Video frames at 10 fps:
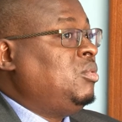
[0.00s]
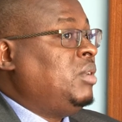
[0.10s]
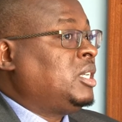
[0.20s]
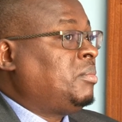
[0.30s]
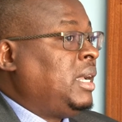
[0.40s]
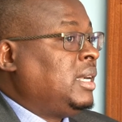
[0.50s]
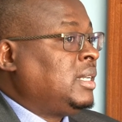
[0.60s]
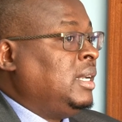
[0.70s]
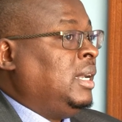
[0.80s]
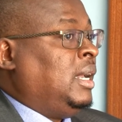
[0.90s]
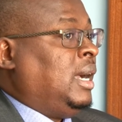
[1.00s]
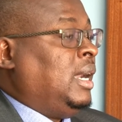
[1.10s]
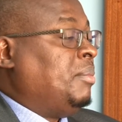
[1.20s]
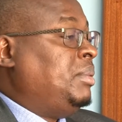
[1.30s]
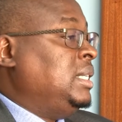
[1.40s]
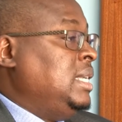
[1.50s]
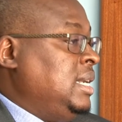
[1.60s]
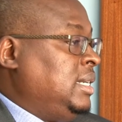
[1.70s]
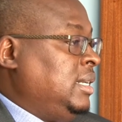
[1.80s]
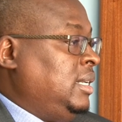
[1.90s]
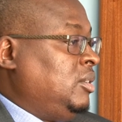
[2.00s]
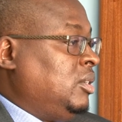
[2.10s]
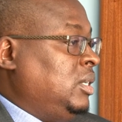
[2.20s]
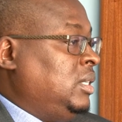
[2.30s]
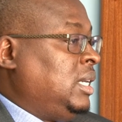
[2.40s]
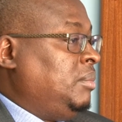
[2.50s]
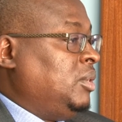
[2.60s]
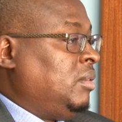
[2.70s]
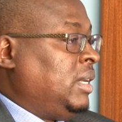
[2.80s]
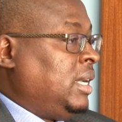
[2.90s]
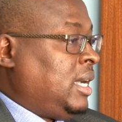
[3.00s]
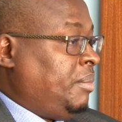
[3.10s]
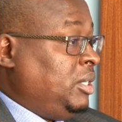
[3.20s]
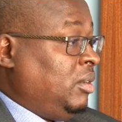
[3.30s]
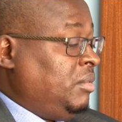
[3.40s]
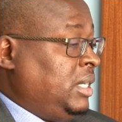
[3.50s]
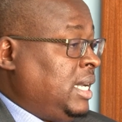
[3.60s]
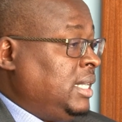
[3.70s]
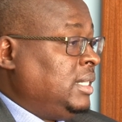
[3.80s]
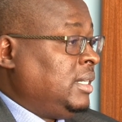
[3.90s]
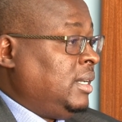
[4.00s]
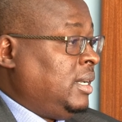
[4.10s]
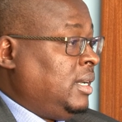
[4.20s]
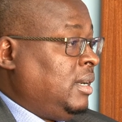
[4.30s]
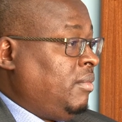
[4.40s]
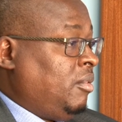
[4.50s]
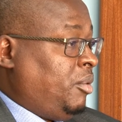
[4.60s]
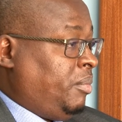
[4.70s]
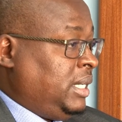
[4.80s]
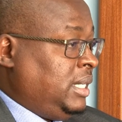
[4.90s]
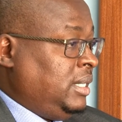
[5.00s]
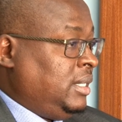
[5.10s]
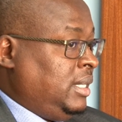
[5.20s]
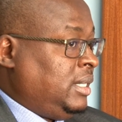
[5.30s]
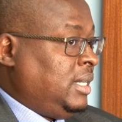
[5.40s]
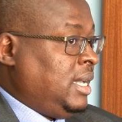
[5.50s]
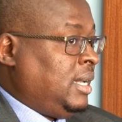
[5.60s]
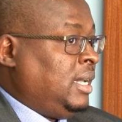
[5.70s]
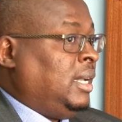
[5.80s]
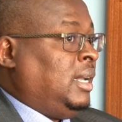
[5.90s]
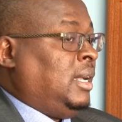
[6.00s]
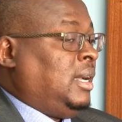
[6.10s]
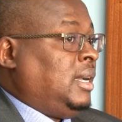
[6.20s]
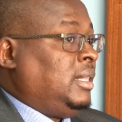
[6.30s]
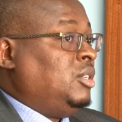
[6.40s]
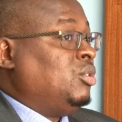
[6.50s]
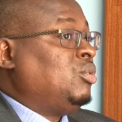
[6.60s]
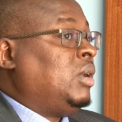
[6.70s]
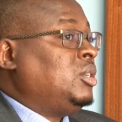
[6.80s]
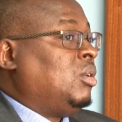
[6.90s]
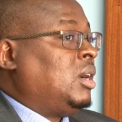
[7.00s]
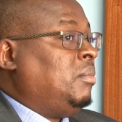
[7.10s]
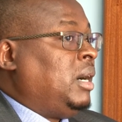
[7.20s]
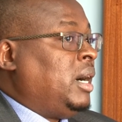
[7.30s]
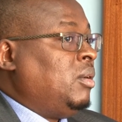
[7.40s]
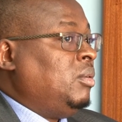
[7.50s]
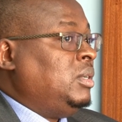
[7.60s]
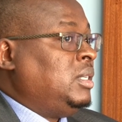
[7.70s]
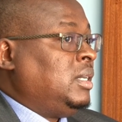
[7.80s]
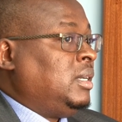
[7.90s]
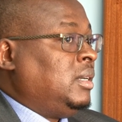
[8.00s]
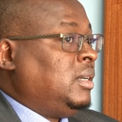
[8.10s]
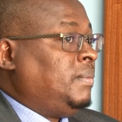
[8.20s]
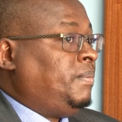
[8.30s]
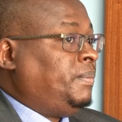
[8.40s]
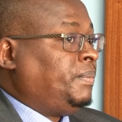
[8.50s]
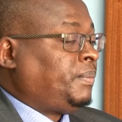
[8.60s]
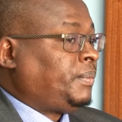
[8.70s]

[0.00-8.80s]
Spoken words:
do expect an appreciation in terms of capital returns for properties this year. There's also a talk about an